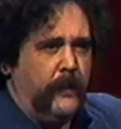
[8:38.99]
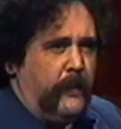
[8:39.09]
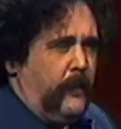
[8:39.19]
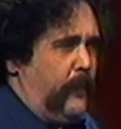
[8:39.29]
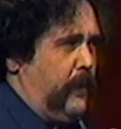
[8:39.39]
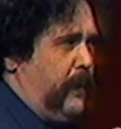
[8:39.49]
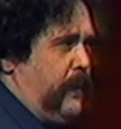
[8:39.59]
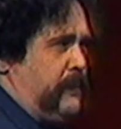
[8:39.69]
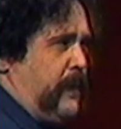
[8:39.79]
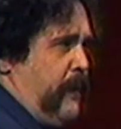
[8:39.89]
The real
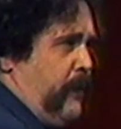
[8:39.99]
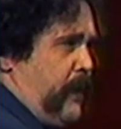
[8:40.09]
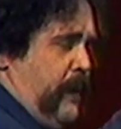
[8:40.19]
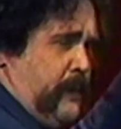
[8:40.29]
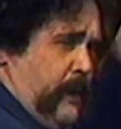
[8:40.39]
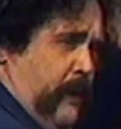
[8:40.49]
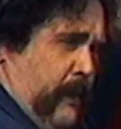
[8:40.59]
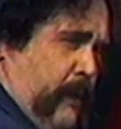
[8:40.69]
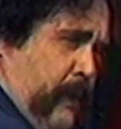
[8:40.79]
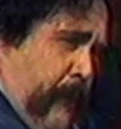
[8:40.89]
idiots tie their kids in on the
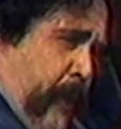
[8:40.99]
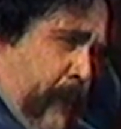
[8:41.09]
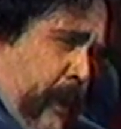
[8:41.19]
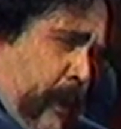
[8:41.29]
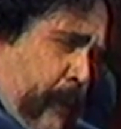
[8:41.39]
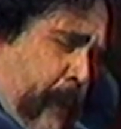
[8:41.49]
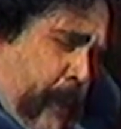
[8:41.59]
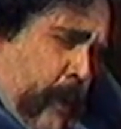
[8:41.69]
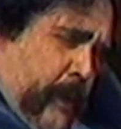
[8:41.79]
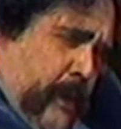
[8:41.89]
deal. They put them in a little
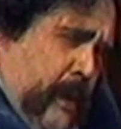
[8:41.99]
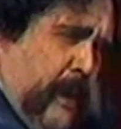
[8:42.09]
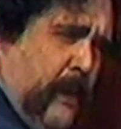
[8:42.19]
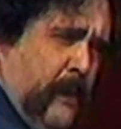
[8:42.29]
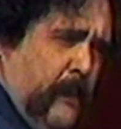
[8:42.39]
papoose thing.